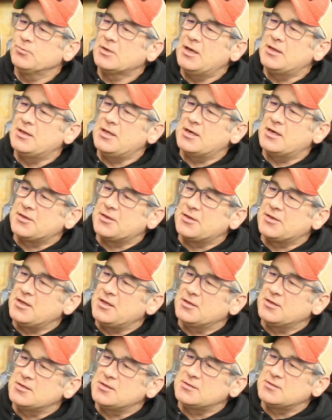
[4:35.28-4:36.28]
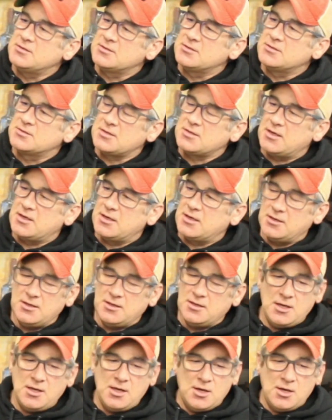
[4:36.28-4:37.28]
And then I think this is
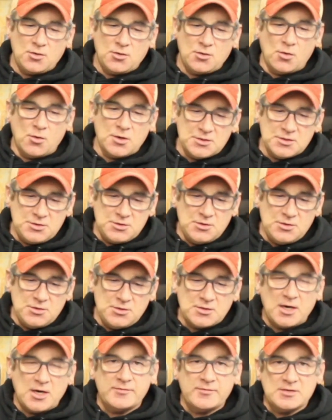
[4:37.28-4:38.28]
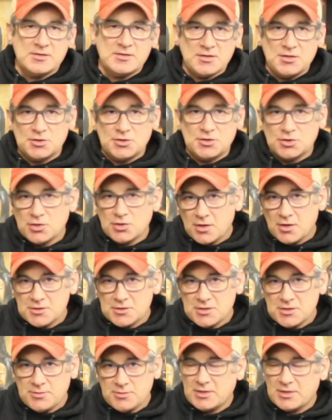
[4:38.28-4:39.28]
cord is used obviously to
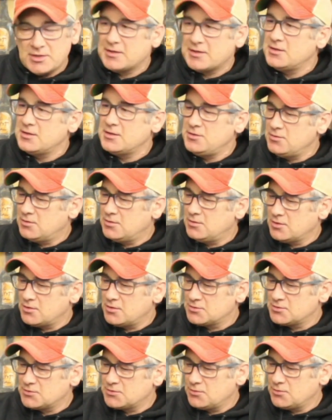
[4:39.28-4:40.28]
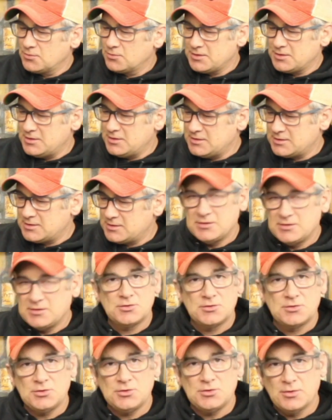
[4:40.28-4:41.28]
charge it, but I think you can also run this
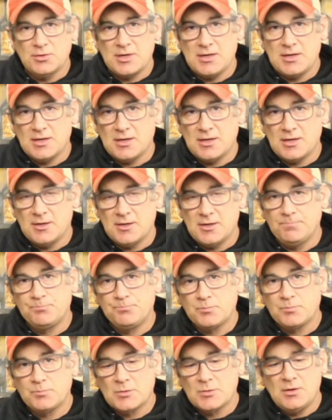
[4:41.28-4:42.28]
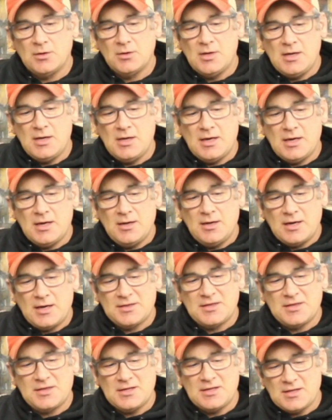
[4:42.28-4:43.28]
into a I
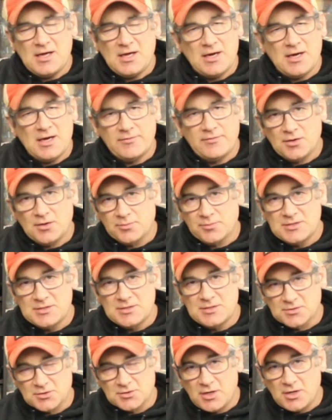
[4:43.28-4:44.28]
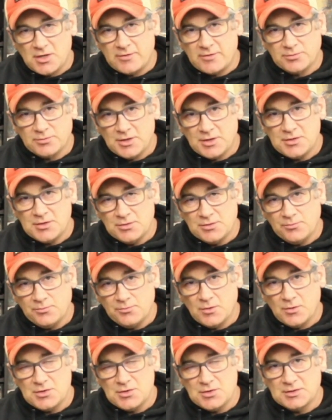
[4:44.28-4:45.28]
think they have another piece of software
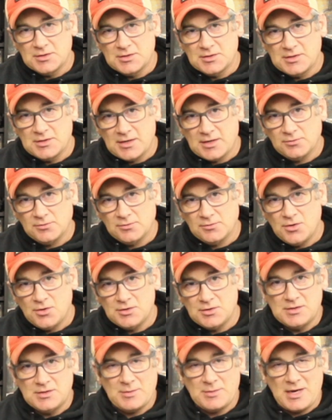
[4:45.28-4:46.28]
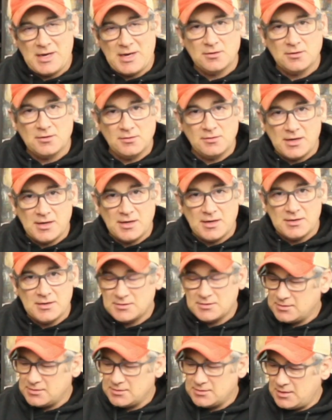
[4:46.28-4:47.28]
where you can download and
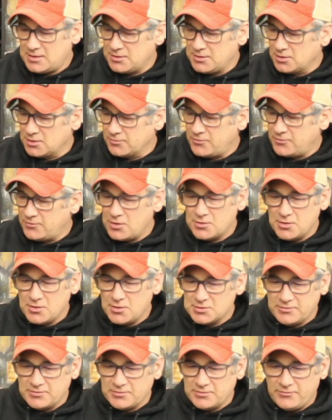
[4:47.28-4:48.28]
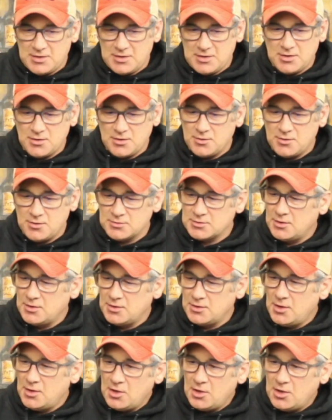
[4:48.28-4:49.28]
analyze your photos and videos,
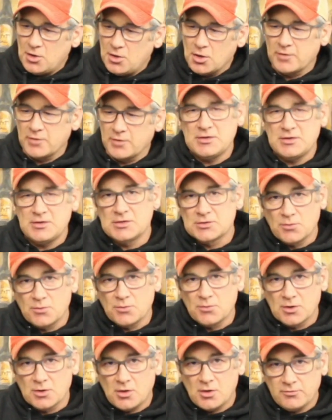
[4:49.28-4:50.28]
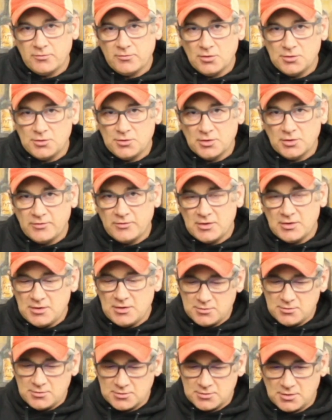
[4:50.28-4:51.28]
or if you just want to offload your
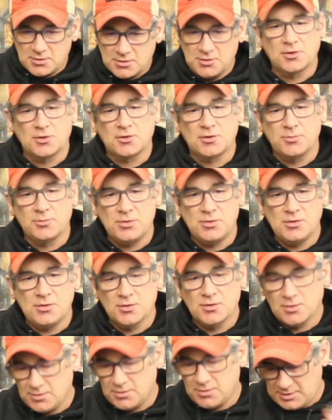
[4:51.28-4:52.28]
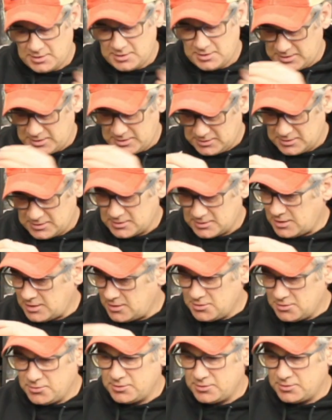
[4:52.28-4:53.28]
videos onto your computer, this is how
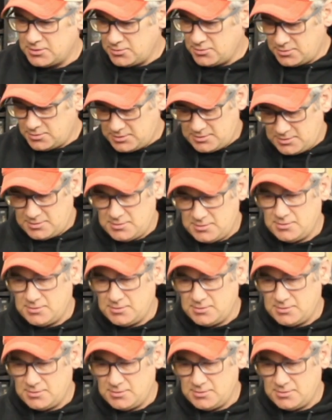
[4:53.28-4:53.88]
you would do it.